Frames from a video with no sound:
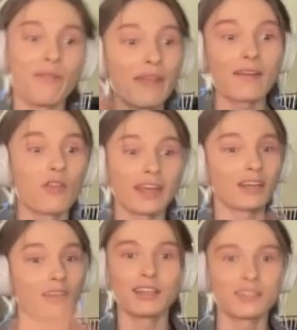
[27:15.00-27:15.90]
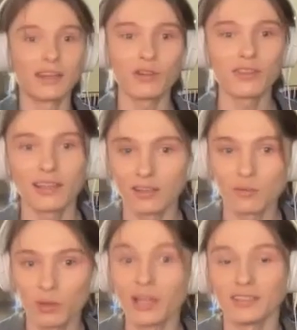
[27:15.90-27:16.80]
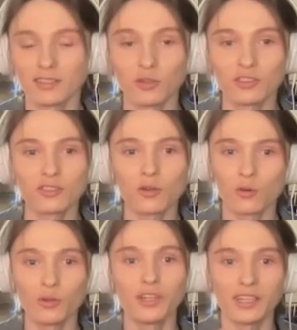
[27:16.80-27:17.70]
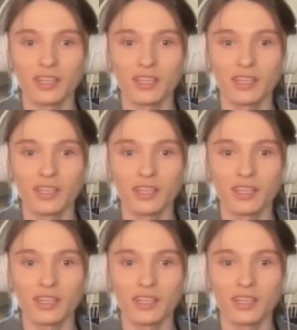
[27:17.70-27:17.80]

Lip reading: And that like clicked everything into place. So it's so cool to